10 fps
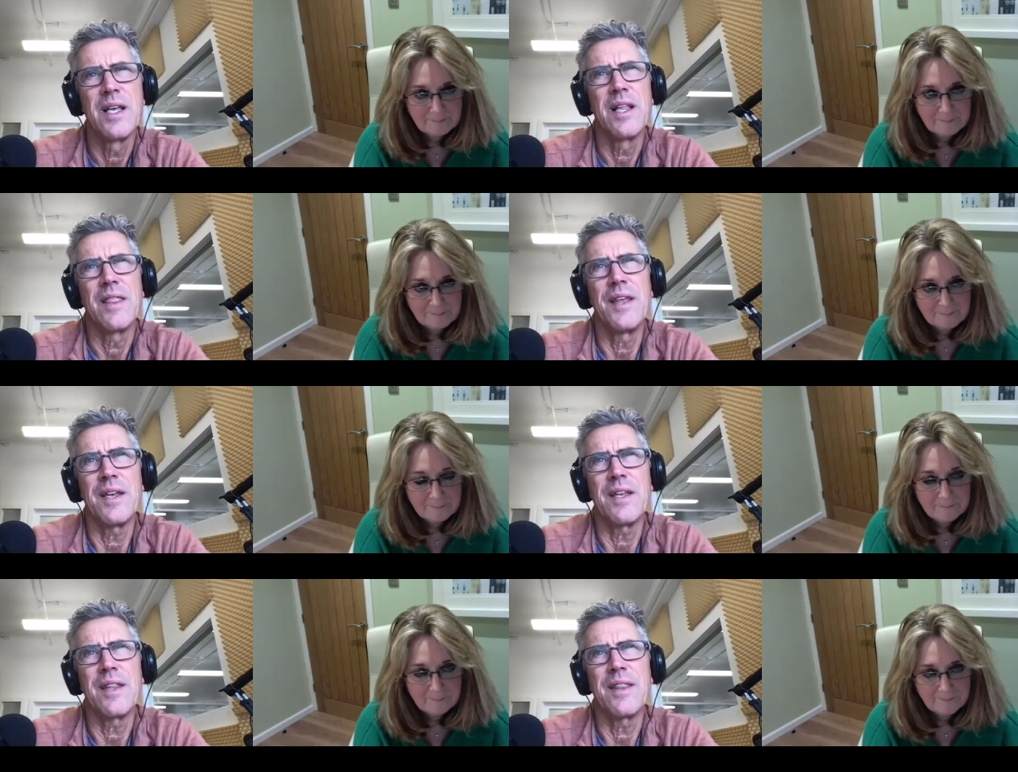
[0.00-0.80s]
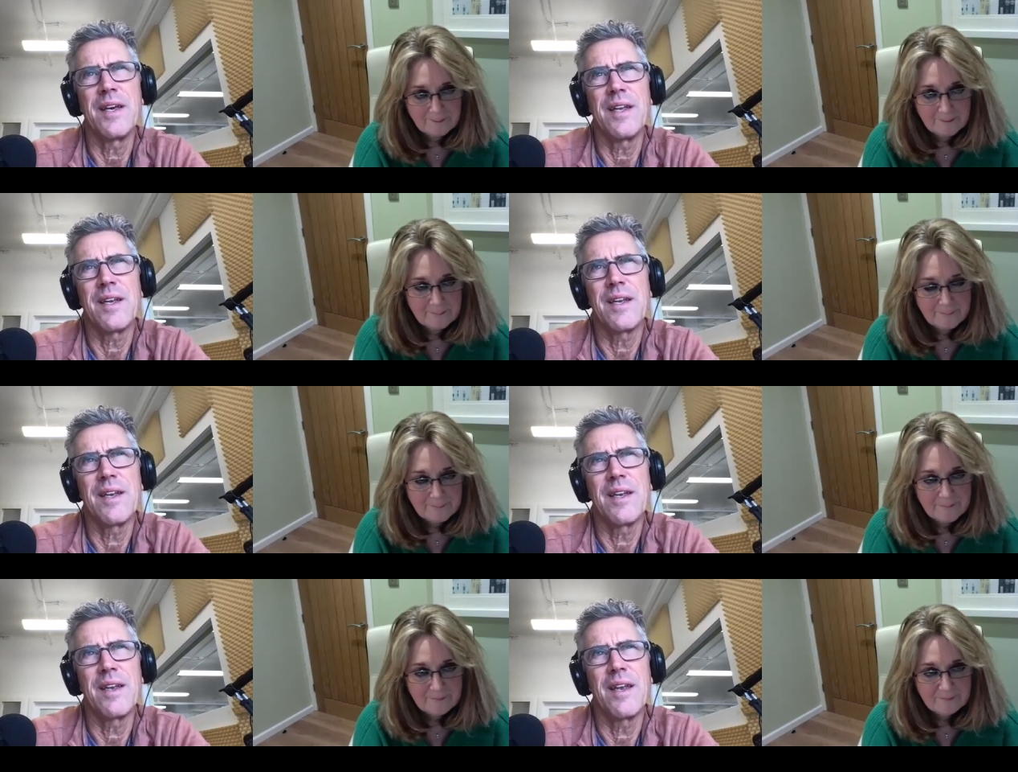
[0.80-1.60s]
Speaker 1: that that
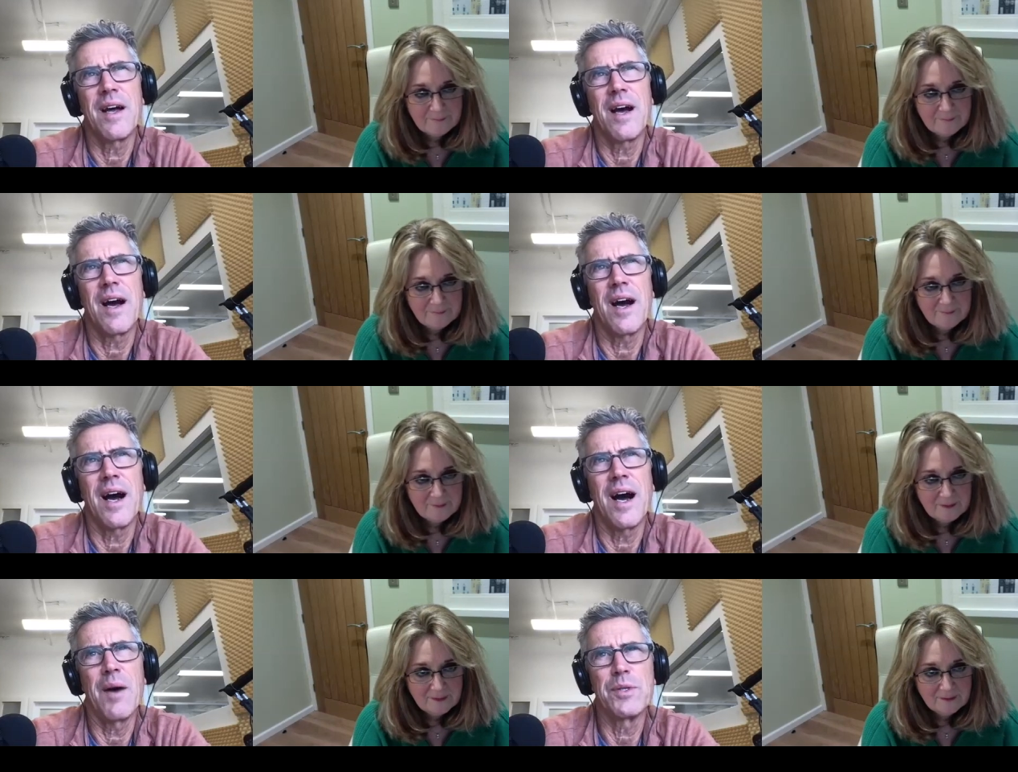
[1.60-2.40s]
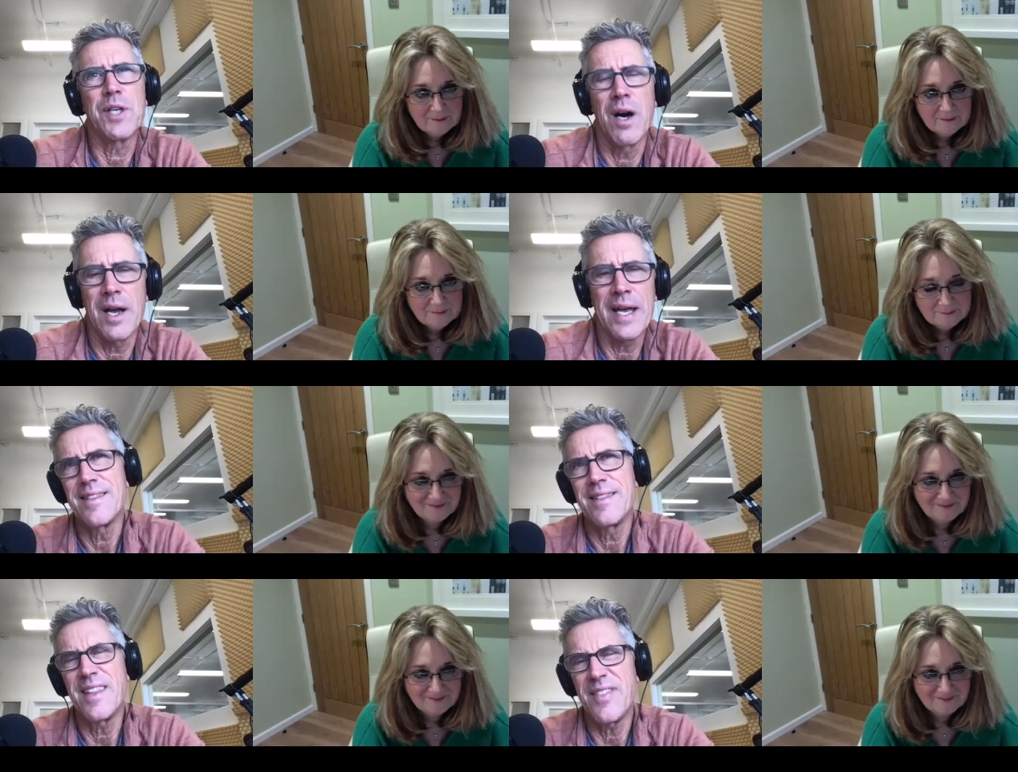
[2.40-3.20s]
i was on it
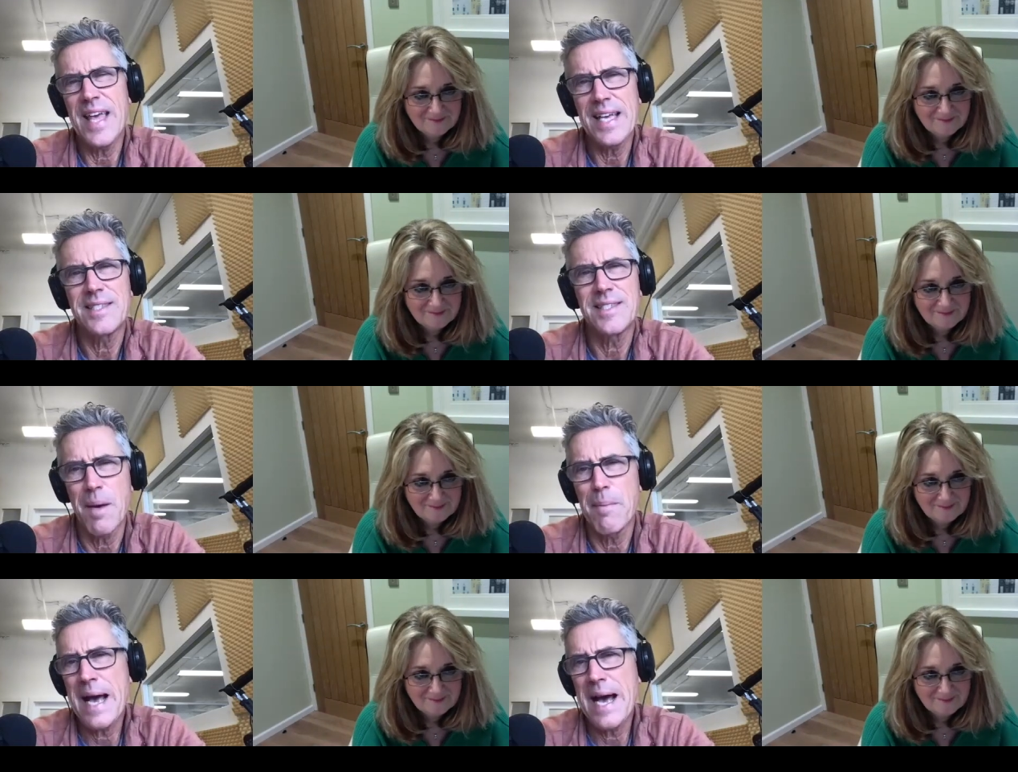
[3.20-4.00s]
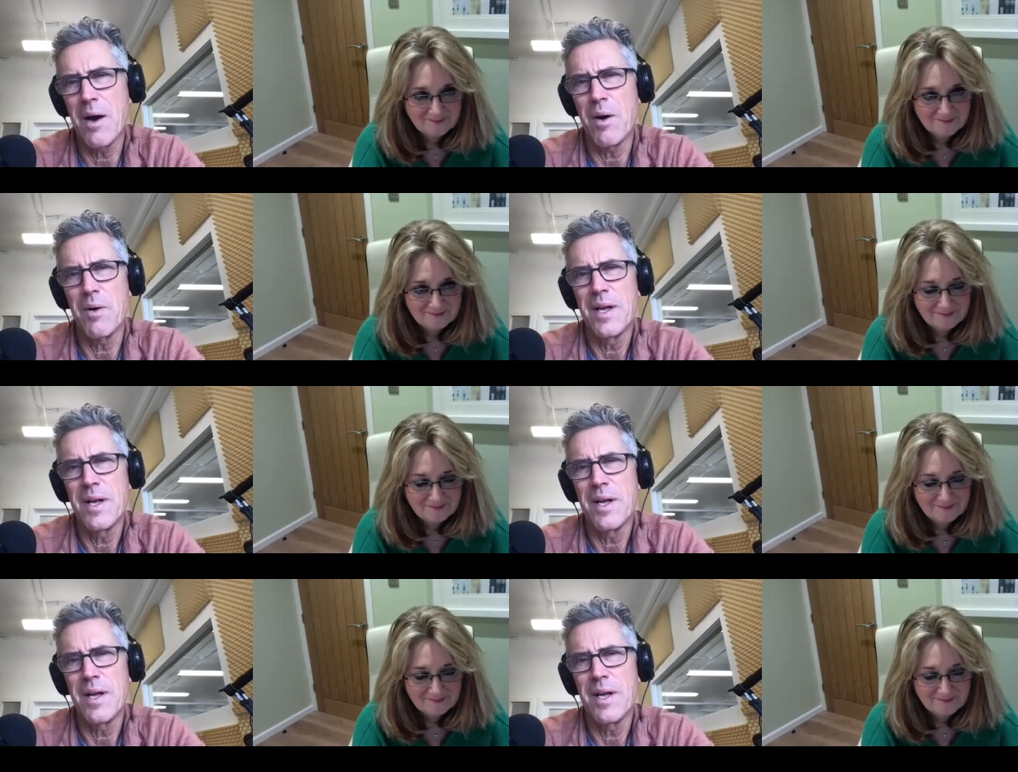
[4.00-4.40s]
that they somehow